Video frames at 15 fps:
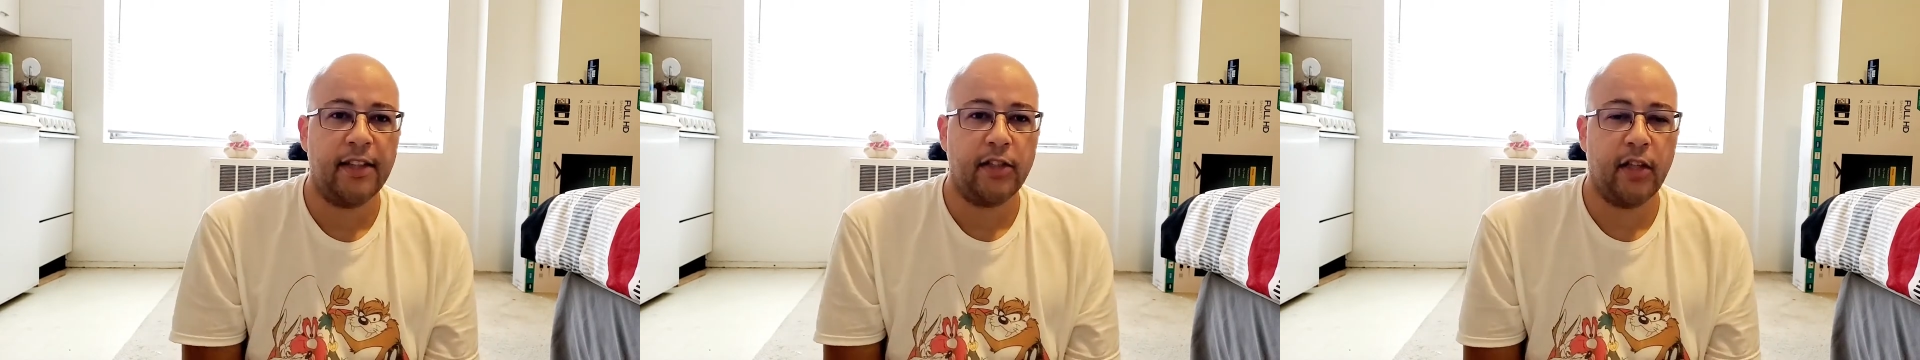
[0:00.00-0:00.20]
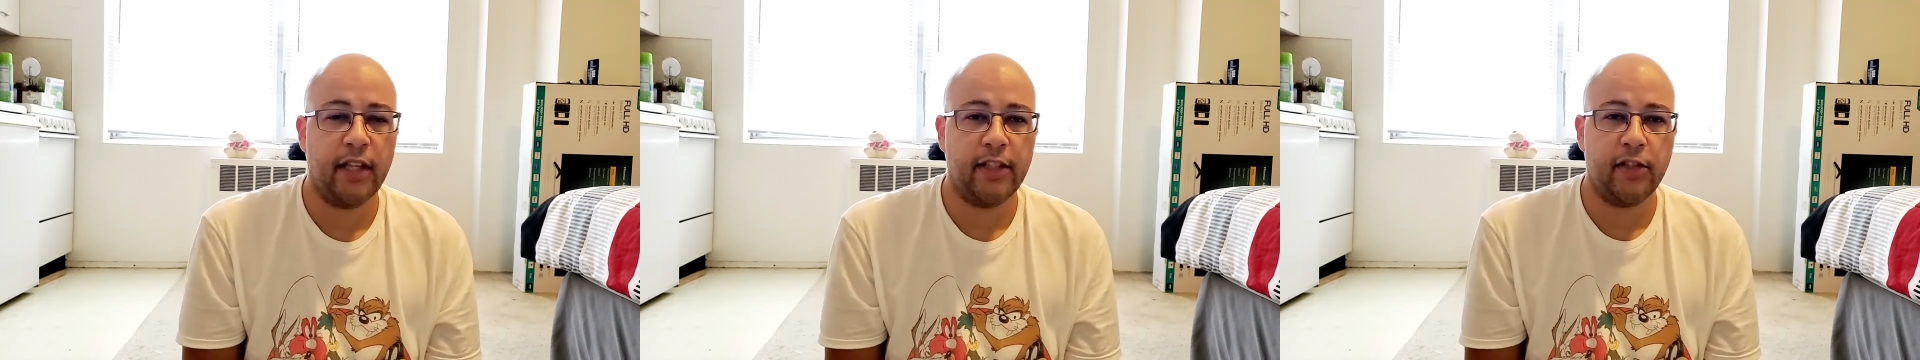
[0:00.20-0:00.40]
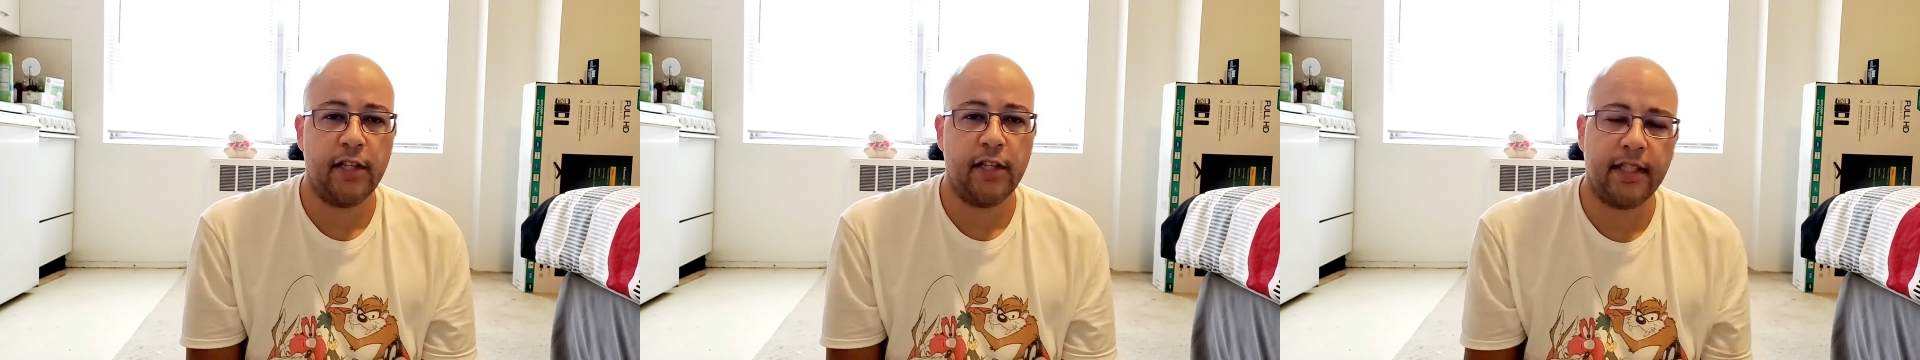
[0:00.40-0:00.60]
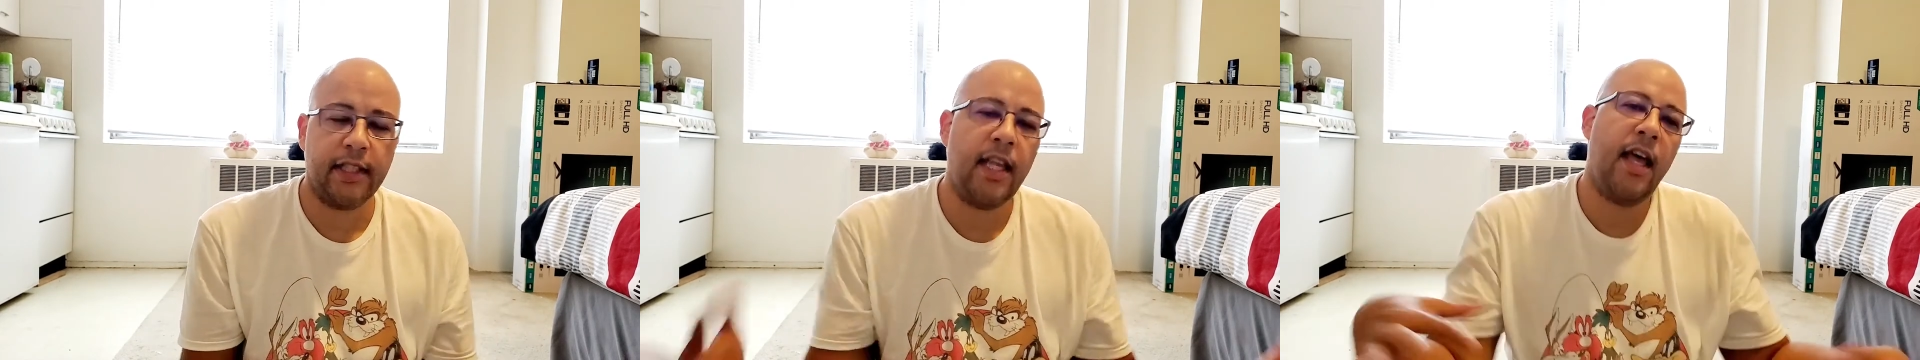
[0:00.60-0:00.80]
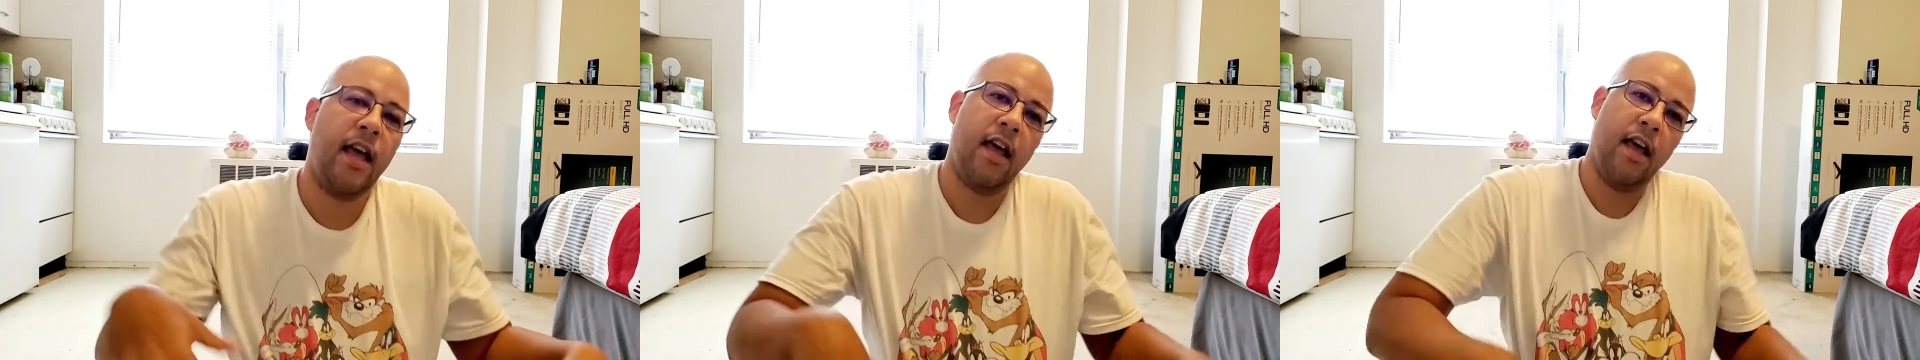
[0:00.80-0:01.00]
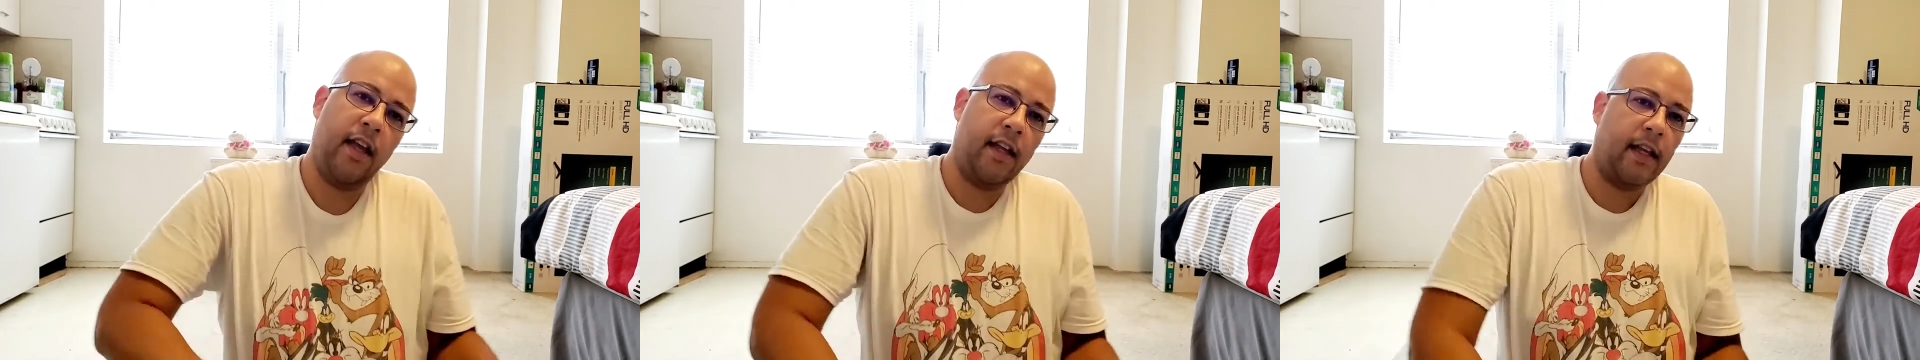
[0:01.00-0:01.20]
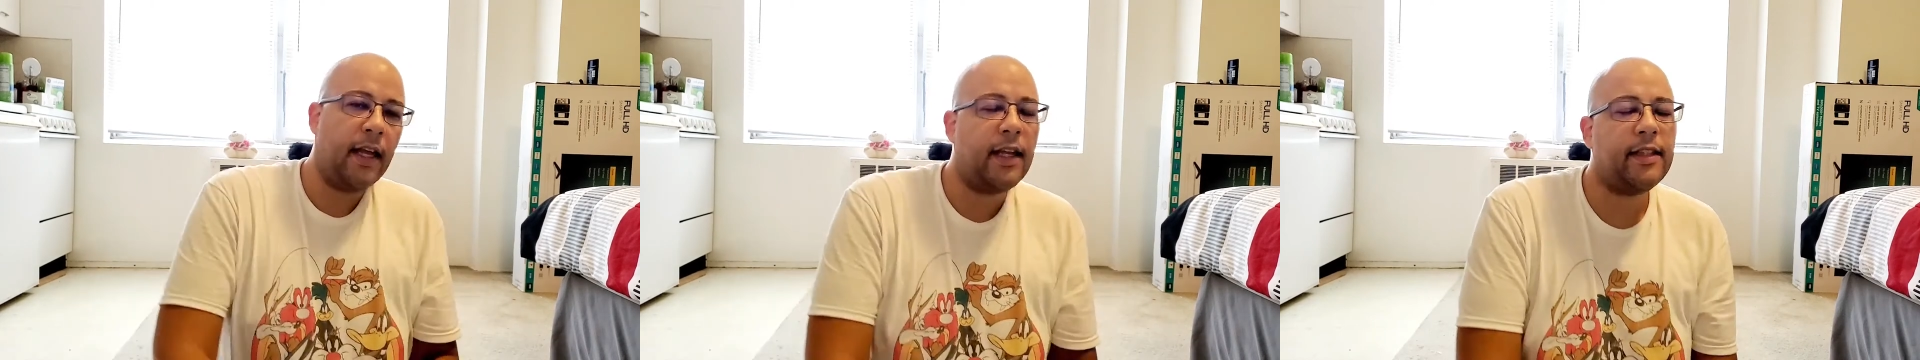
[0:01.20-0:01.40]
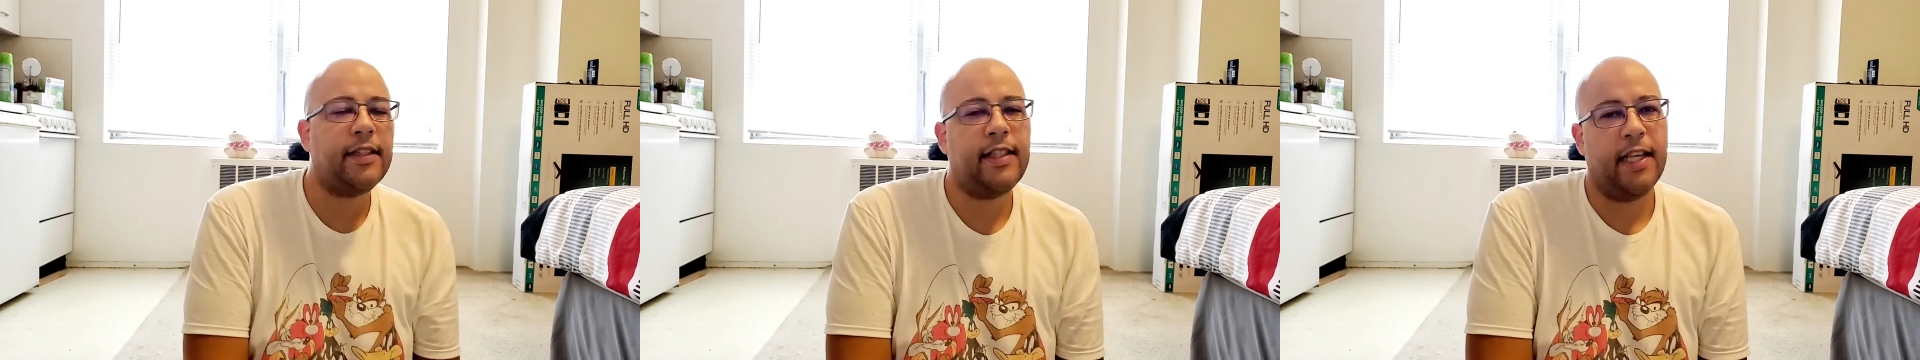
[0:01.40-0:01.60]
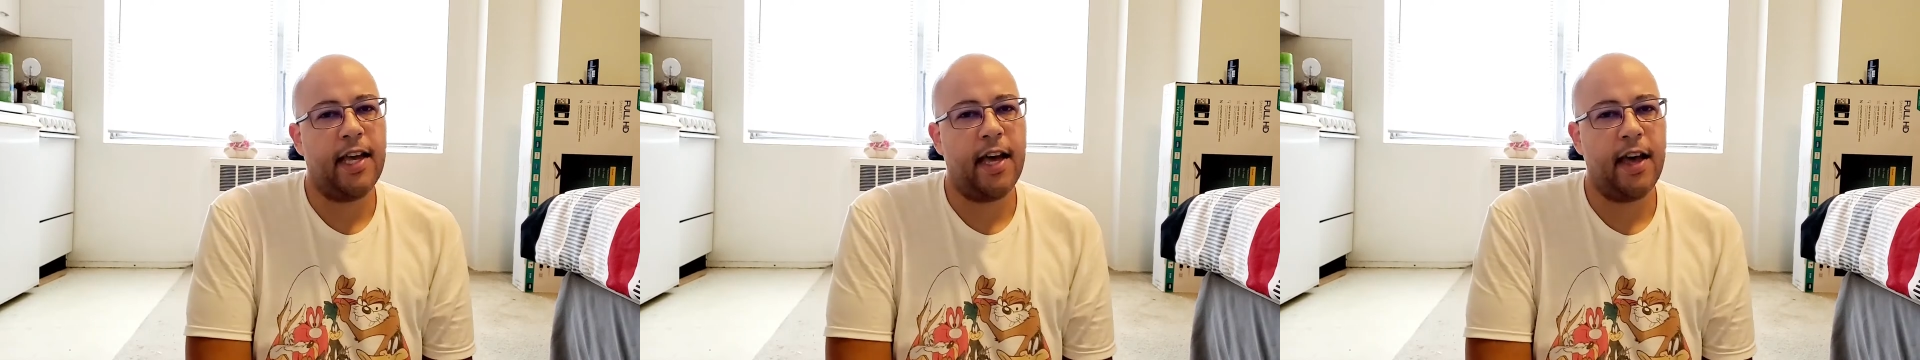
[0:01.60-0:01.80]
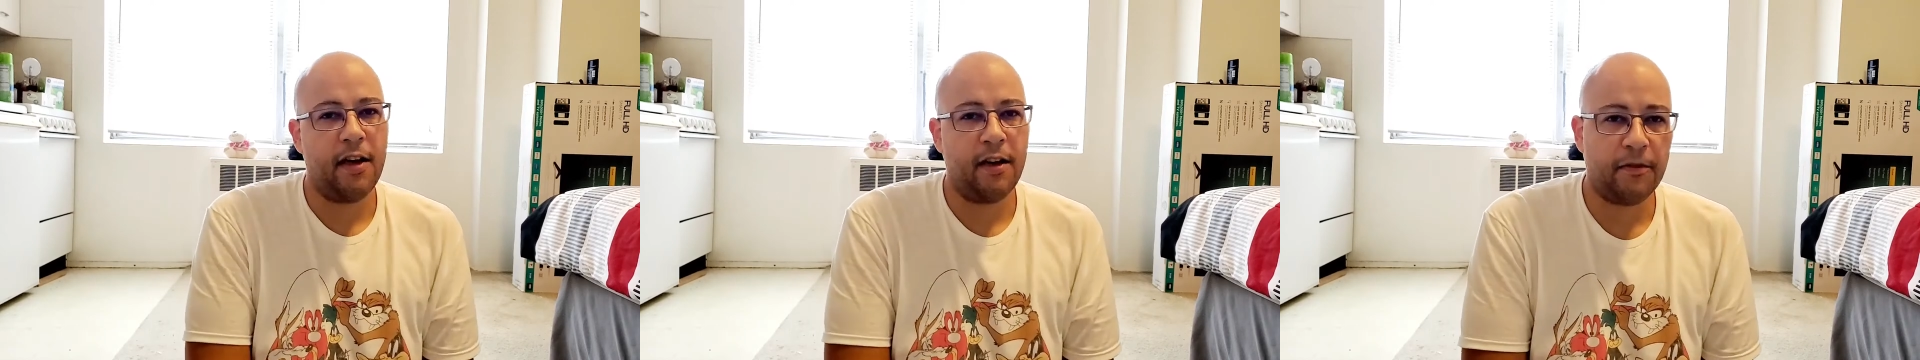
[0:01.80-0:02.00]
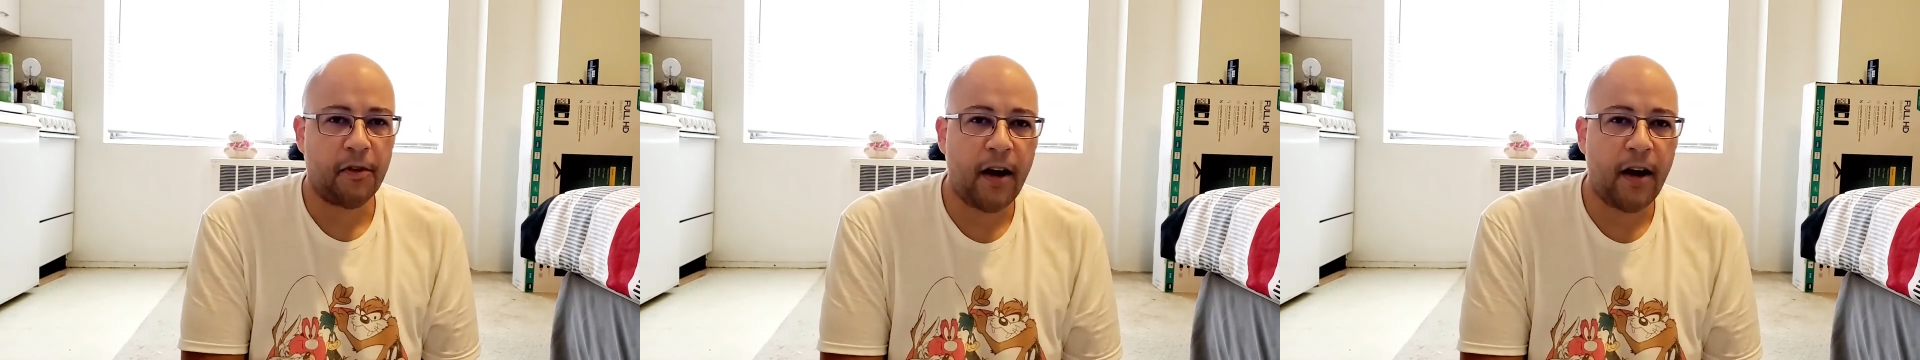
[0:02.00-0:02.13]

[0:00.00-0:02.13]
So let's just delve